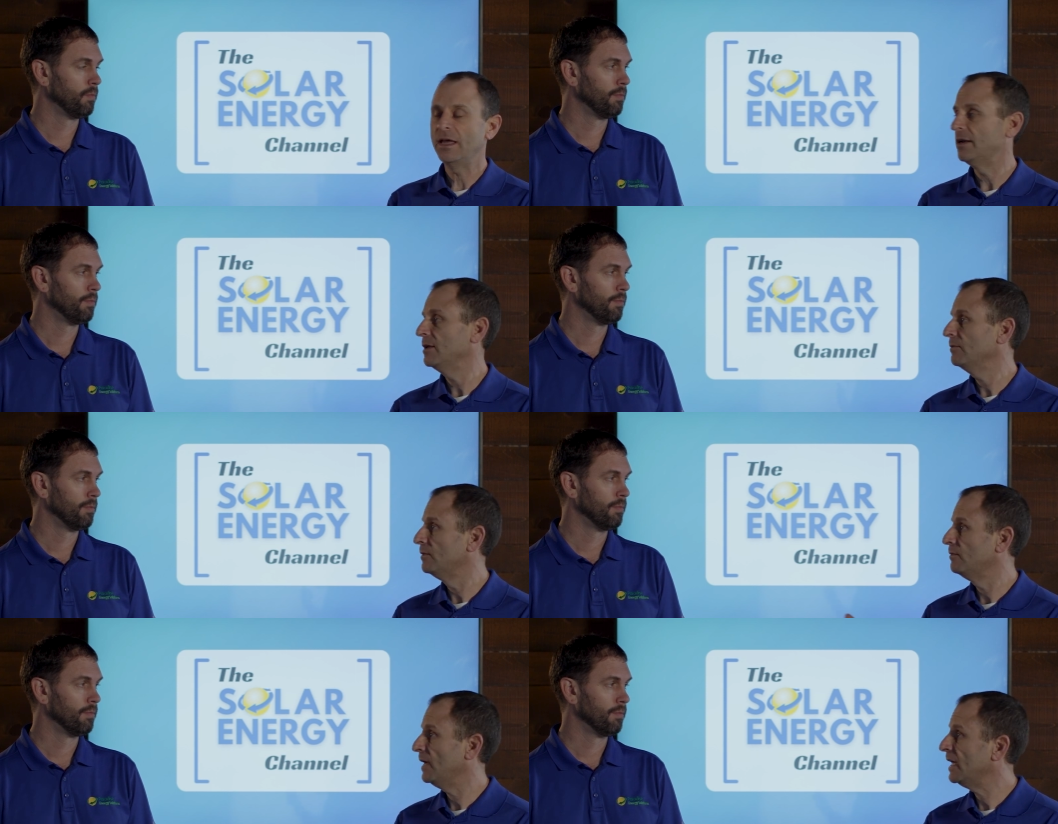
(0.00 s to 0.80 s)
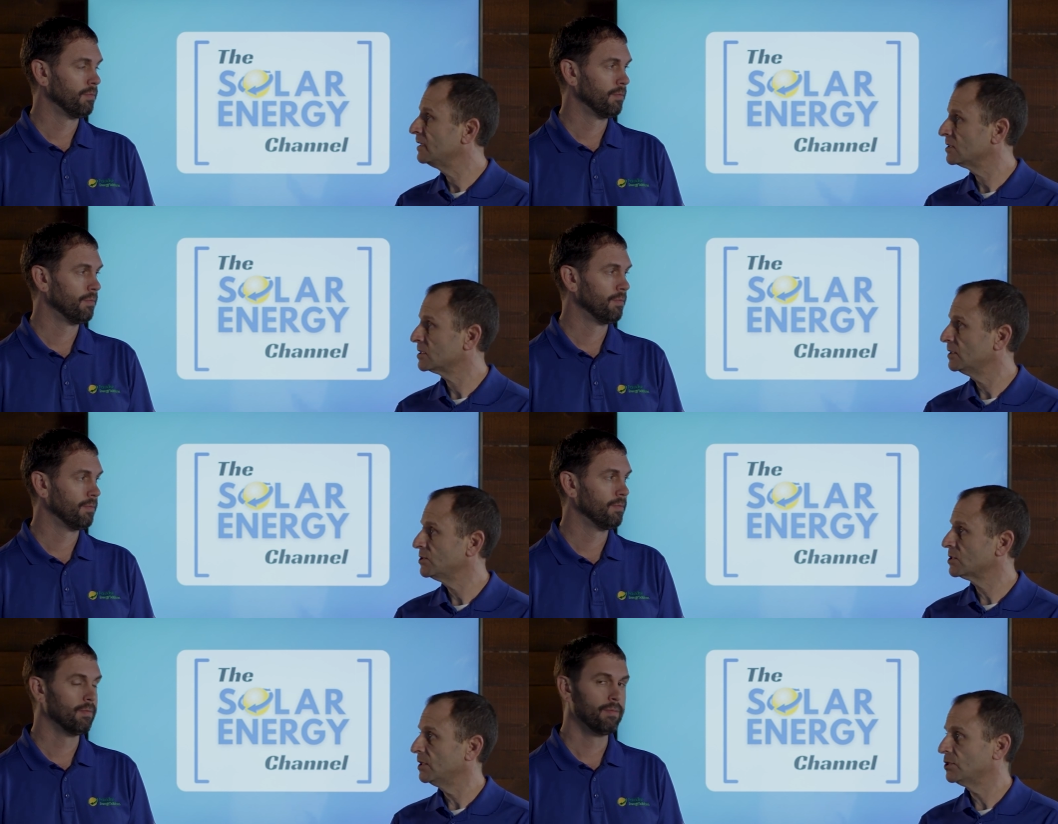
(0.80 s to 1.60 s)
Speaker 1: And if in fact this
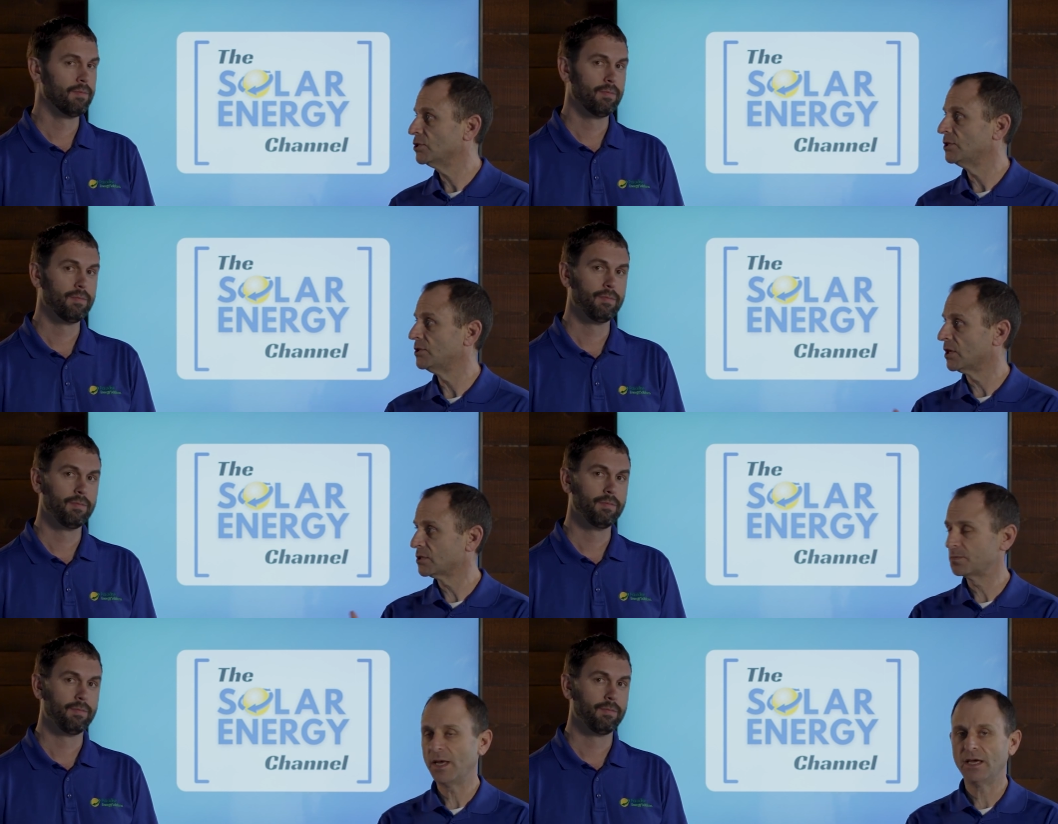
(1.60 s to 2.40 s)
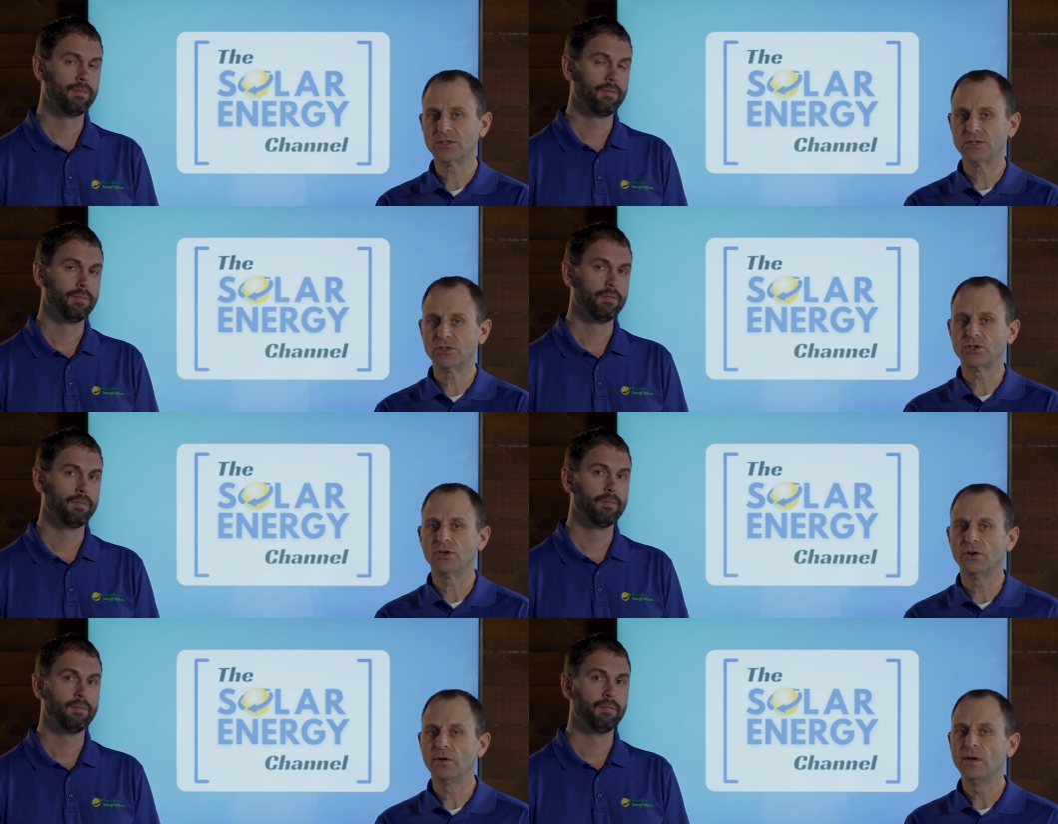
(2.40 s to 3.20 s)
legislation does pass this
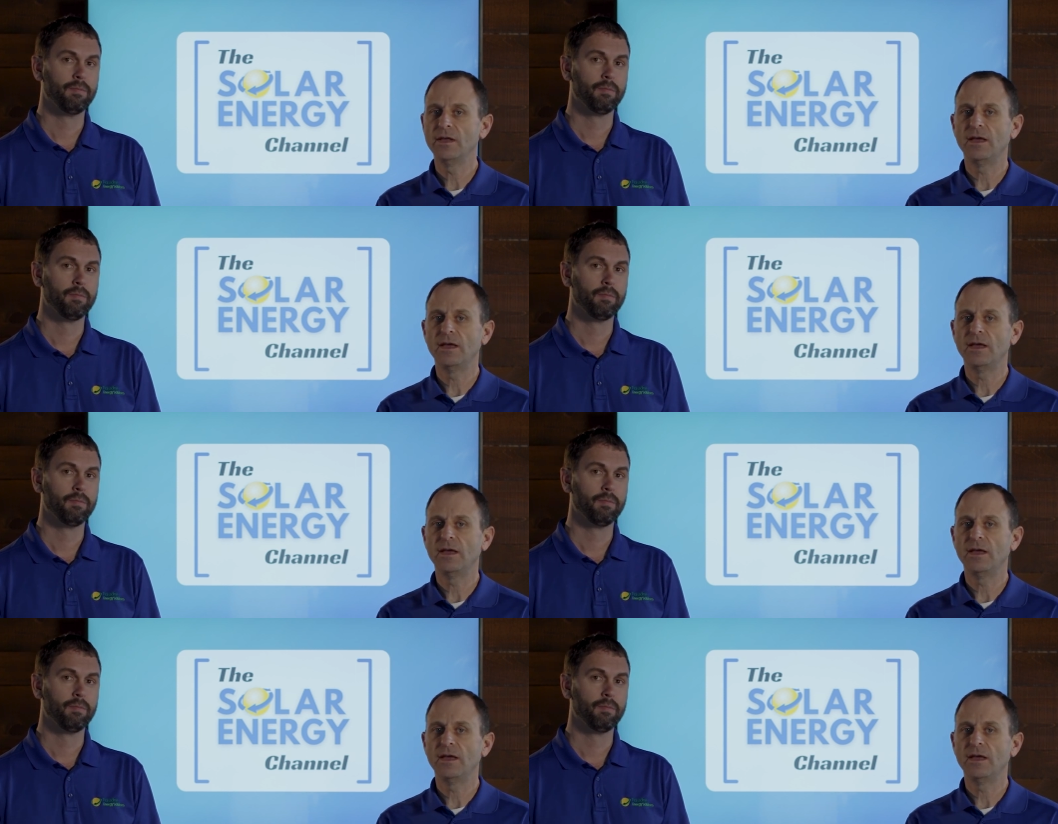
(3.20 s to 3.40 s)
year